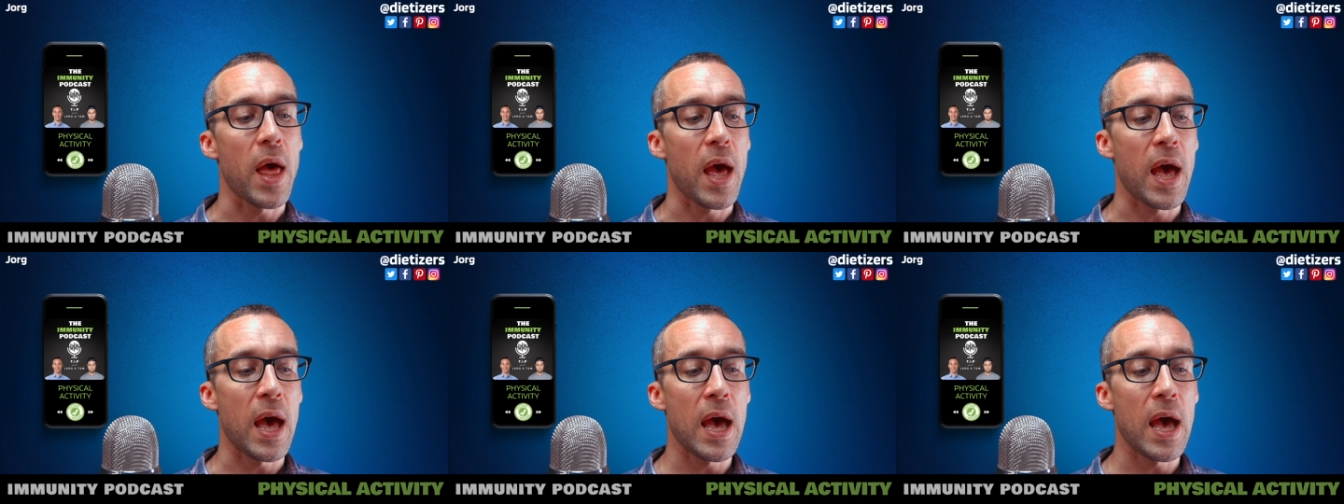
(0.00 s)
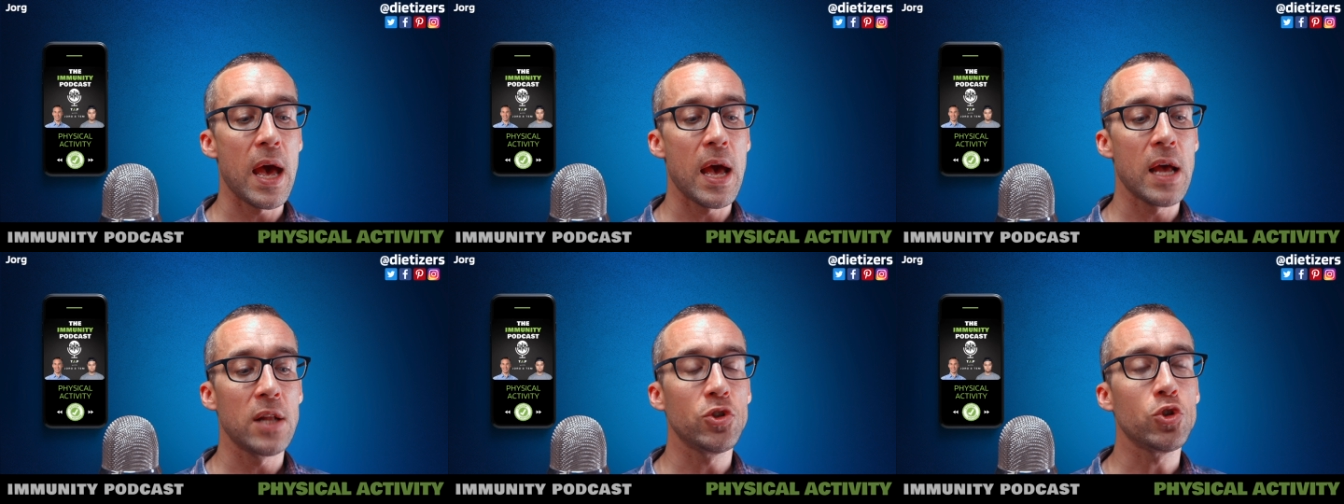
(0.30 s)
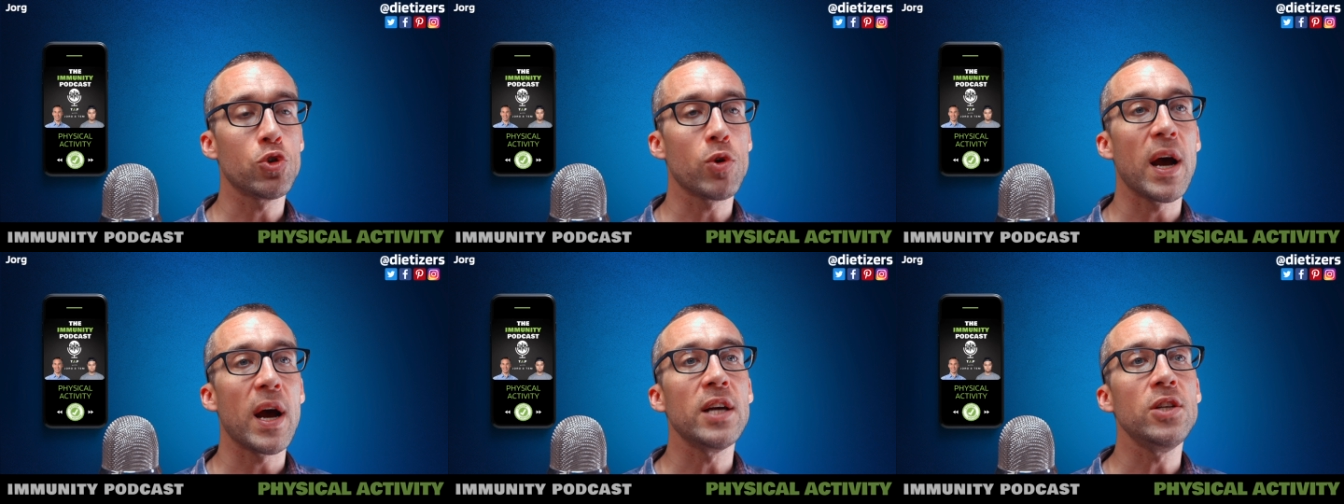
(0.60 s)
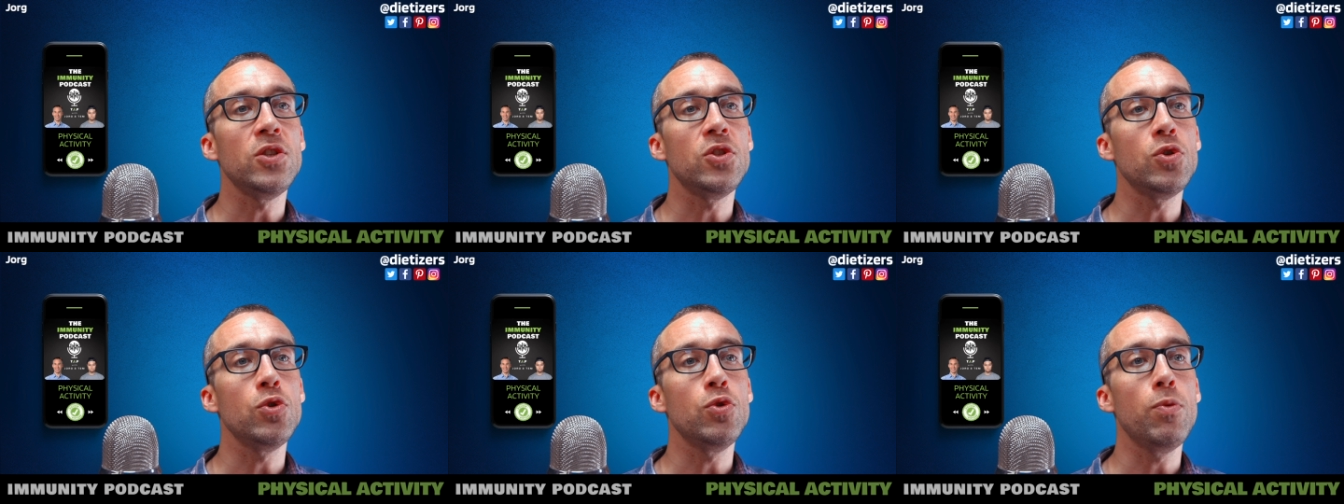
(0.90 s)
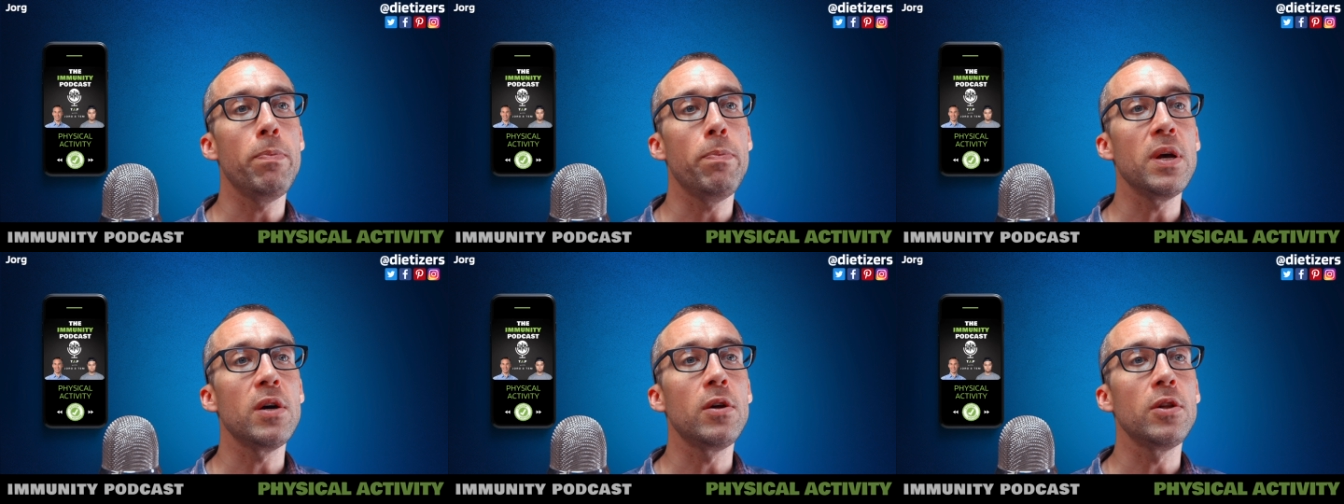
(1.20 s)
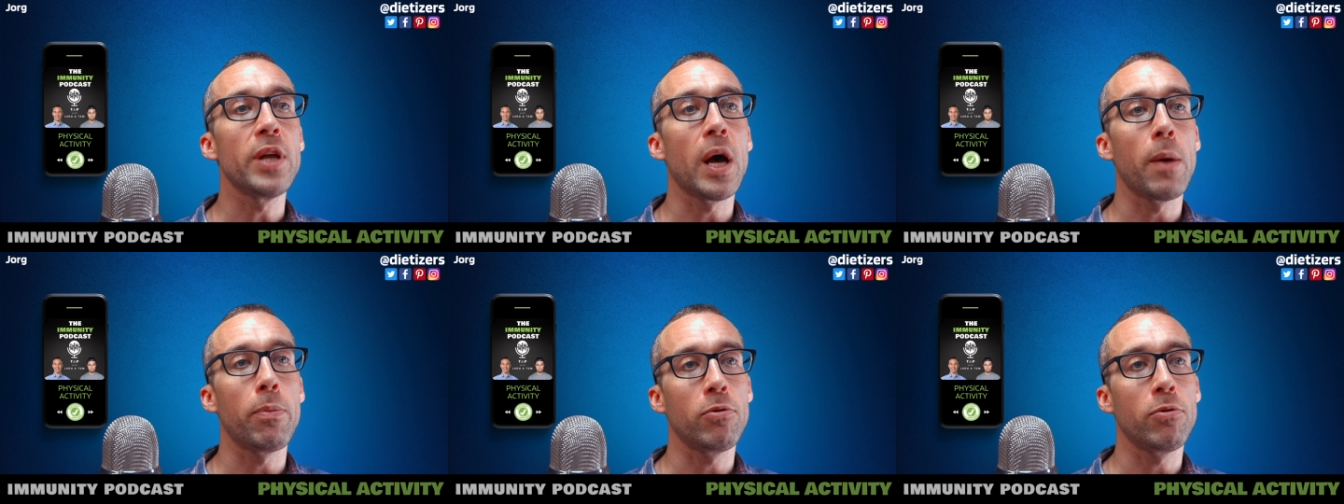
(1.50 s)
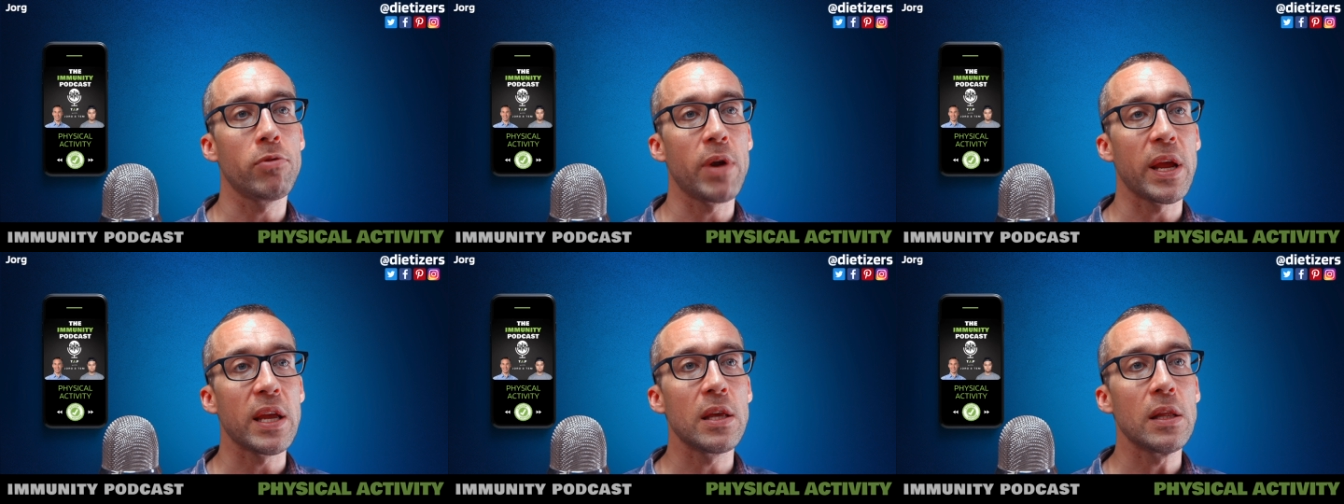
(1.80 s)
and try to build up
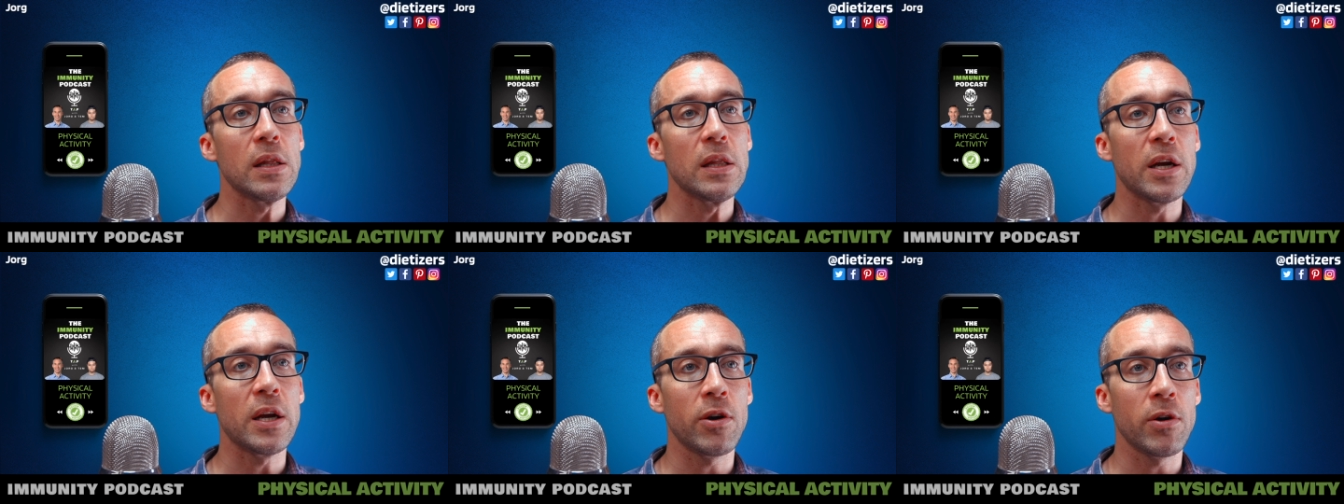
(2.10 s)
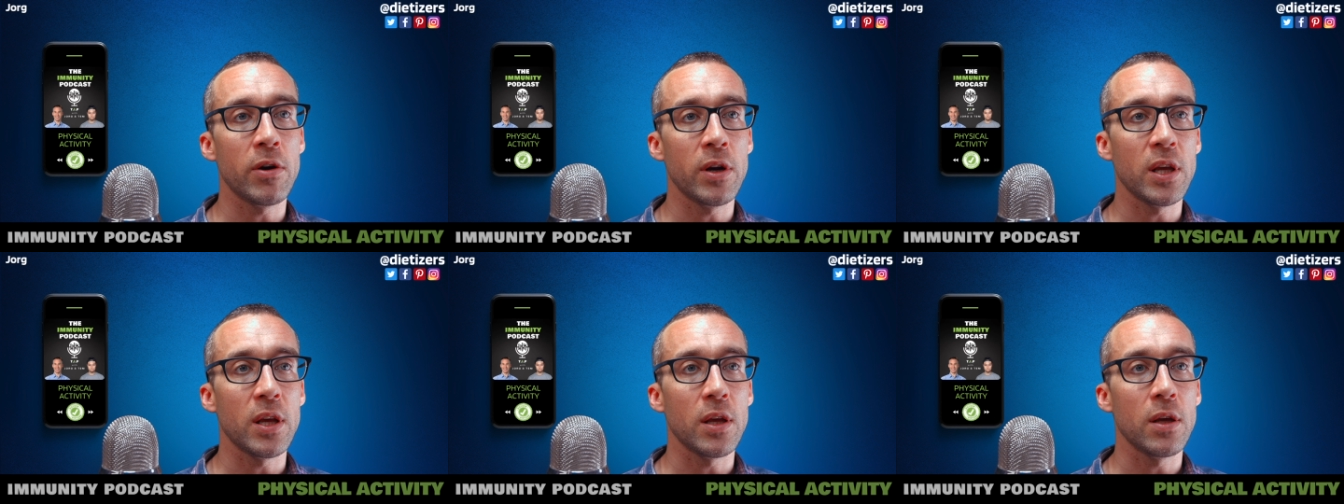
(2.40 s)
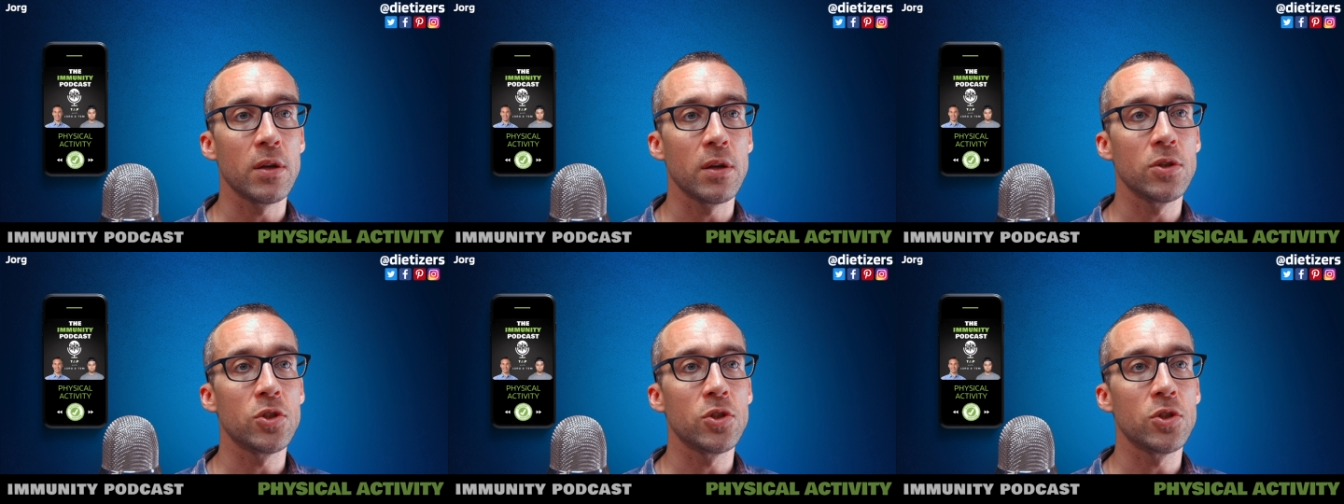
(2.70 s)
regularity